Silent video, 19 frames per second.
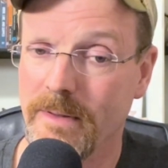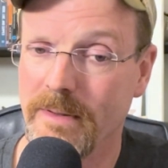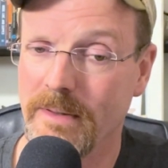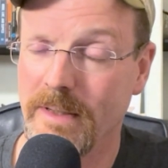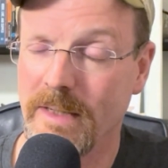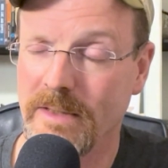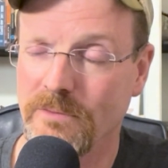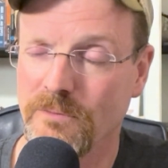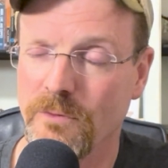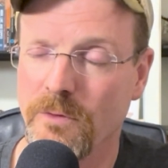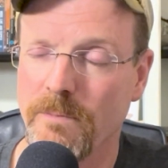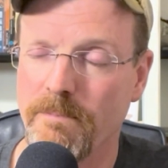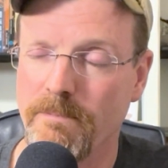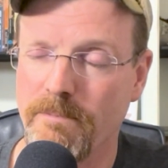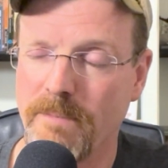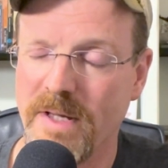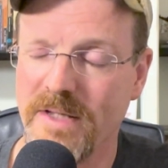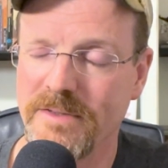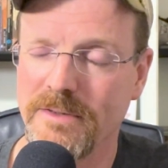a
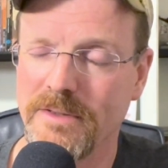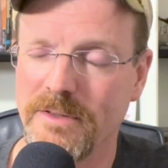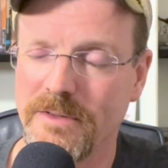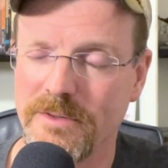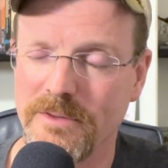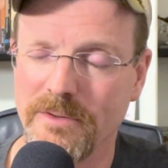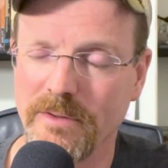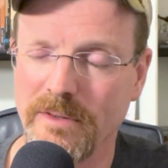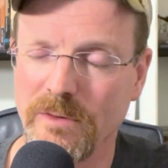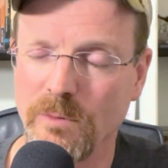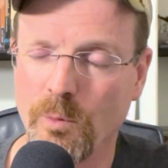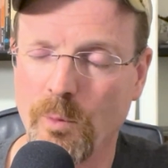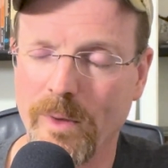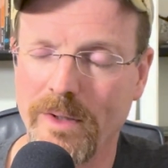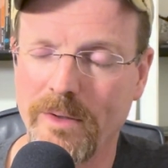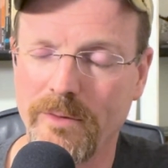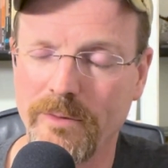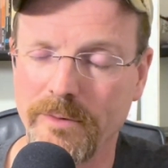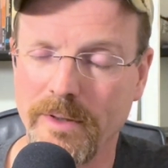tremendously
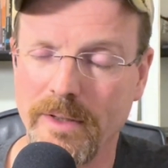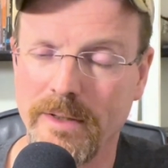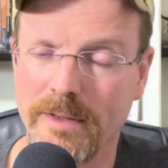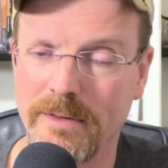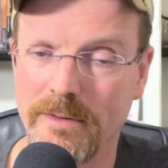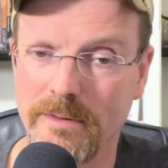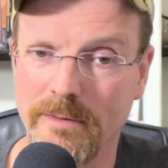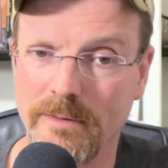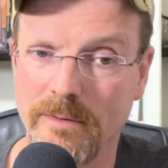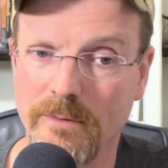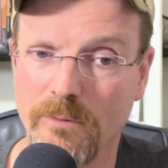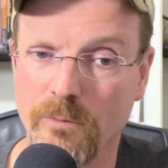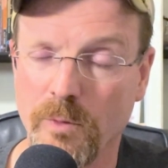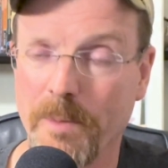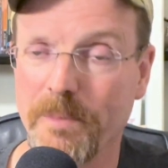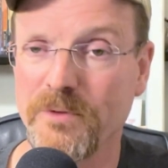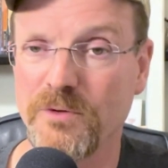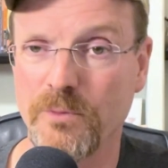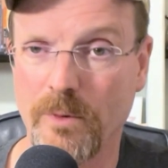well done
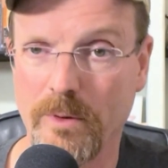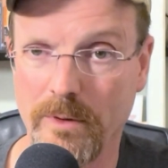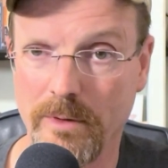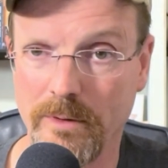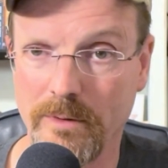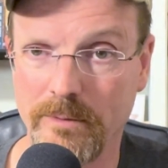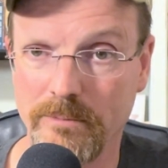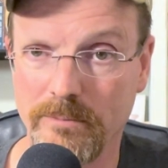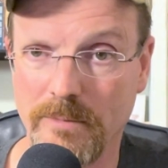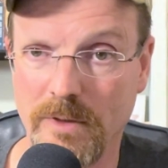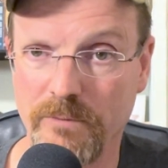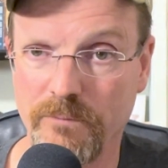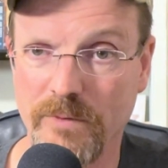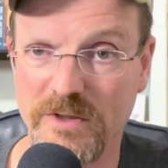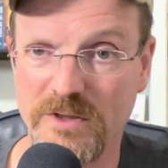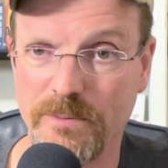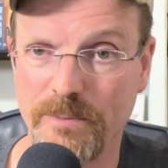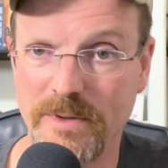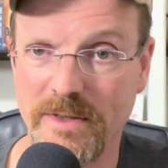repertoire of
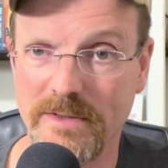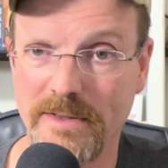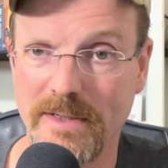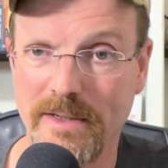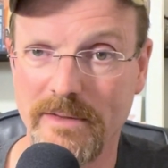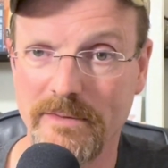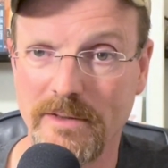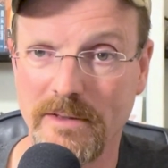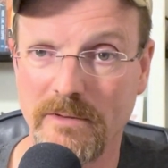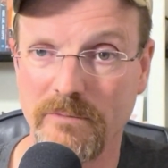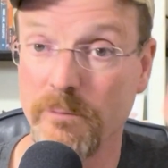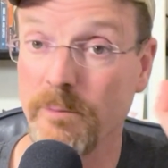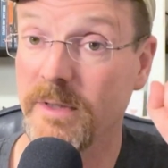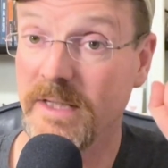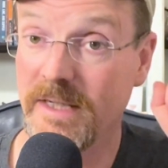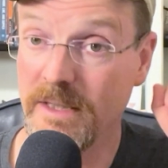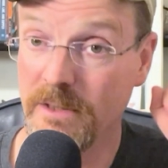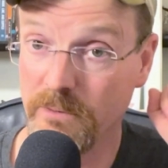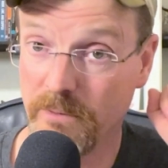recipes out there from
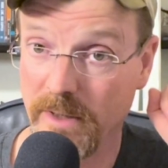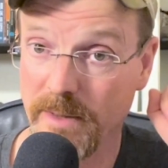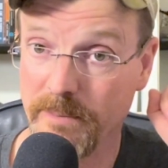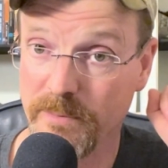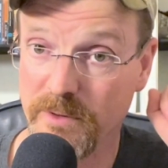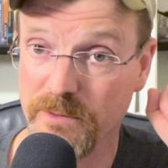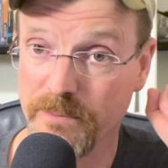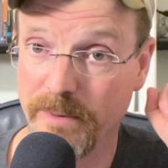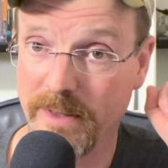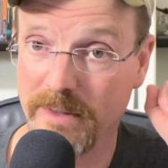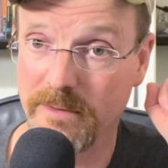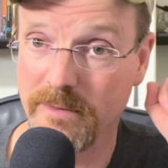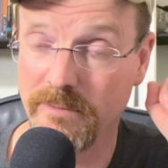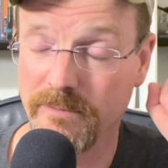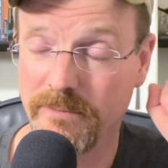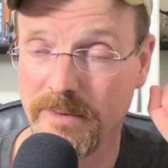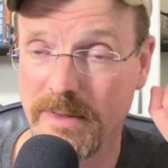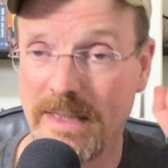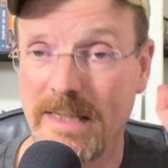an internet
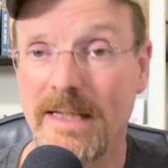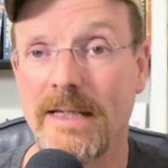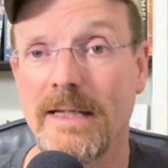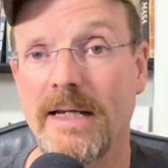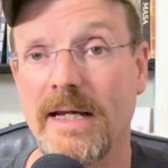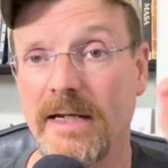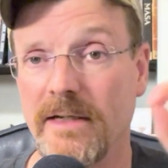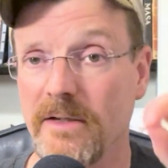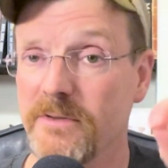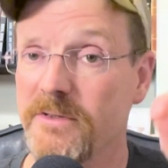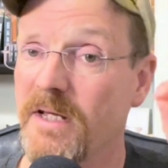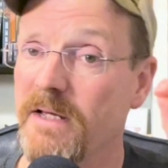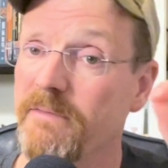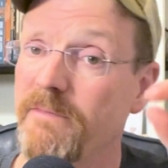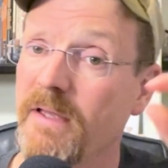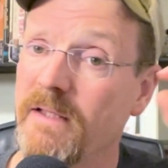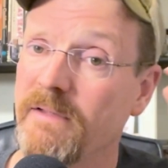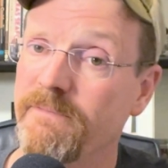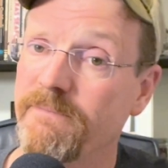perspective. He does
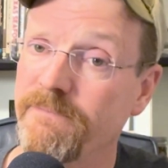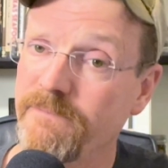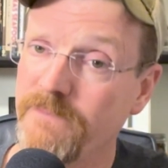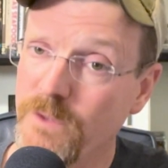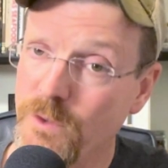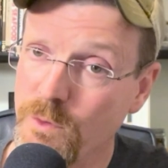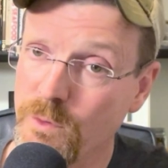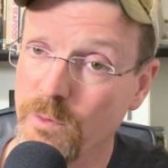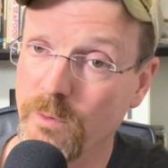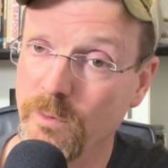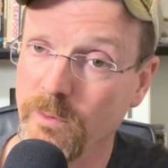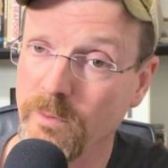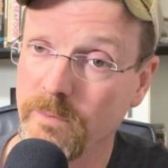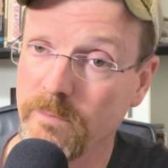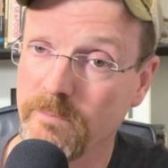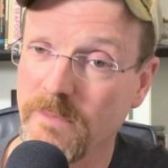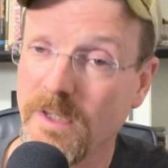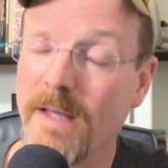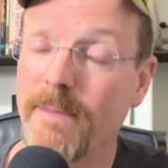have a few,
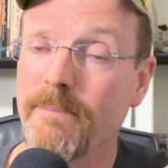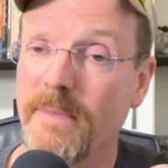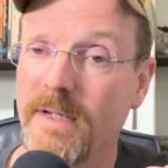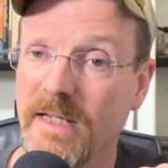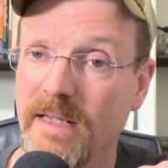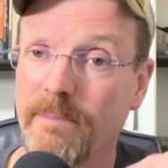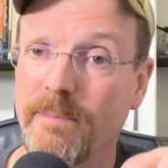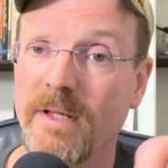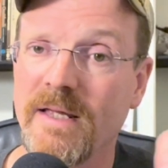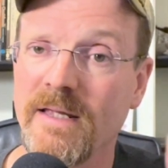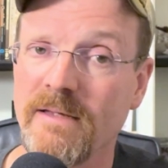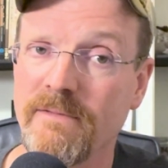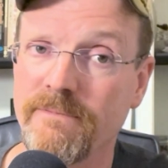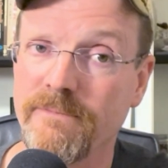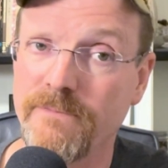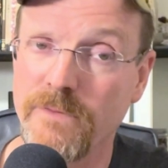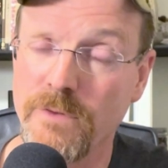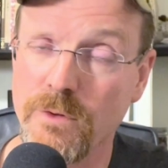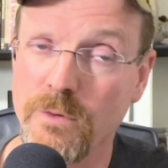not many, but a
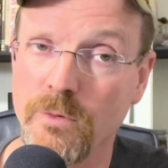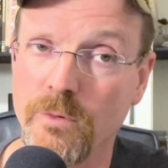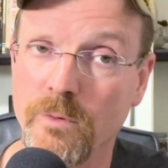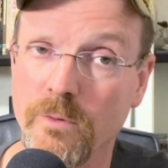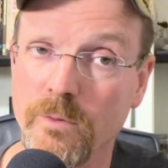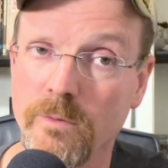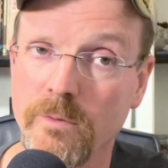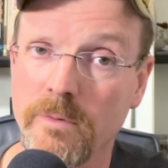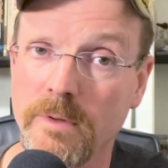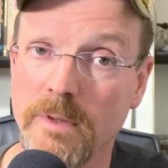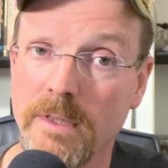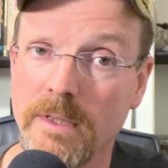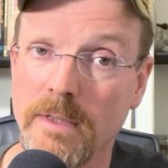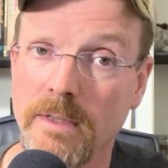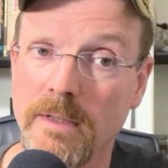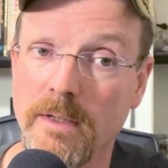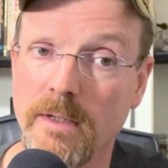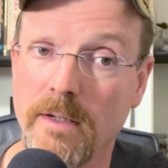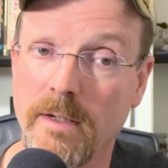few
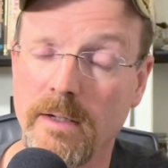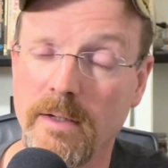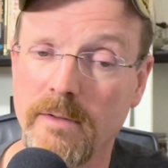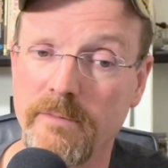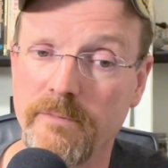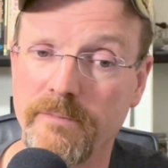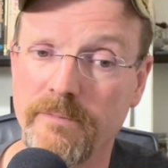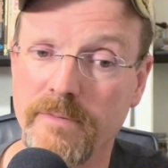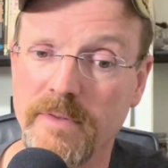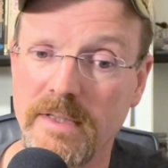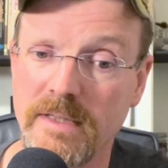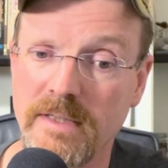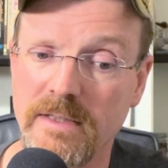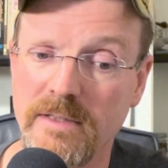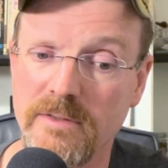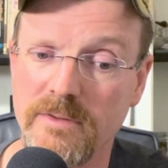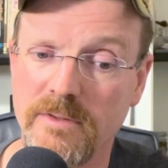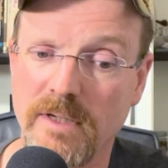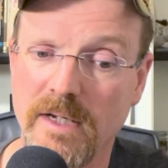of
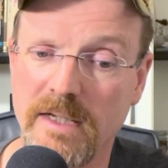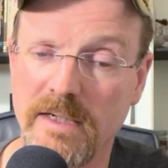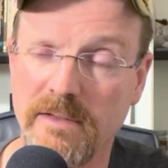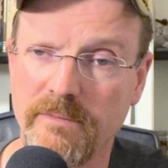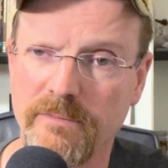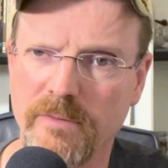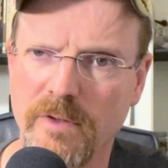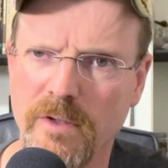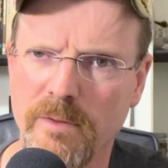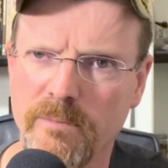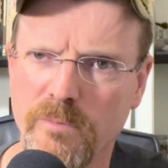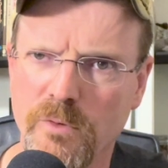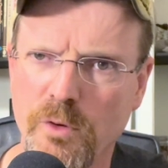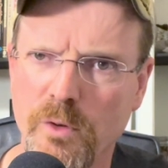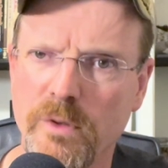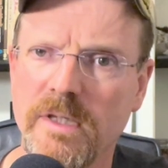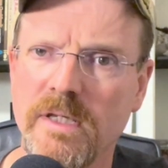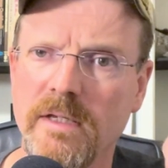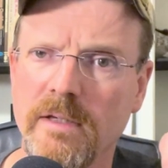these kind of
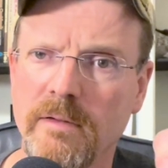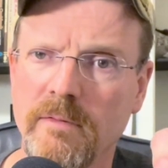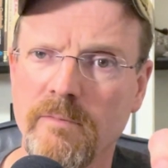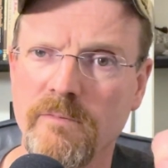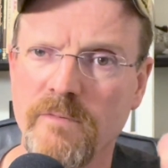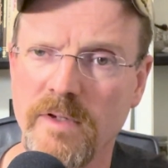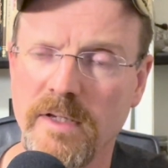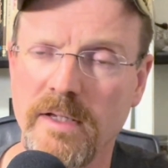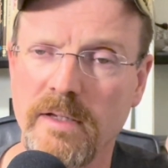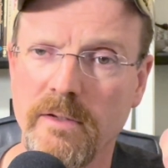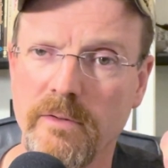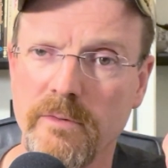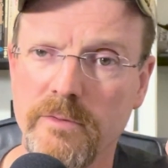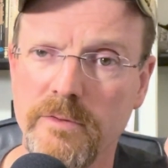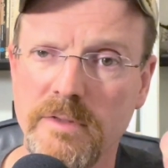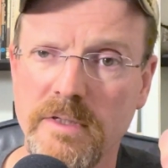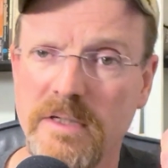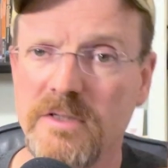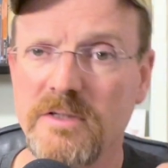cooking
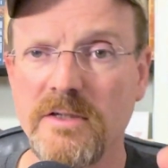videos. And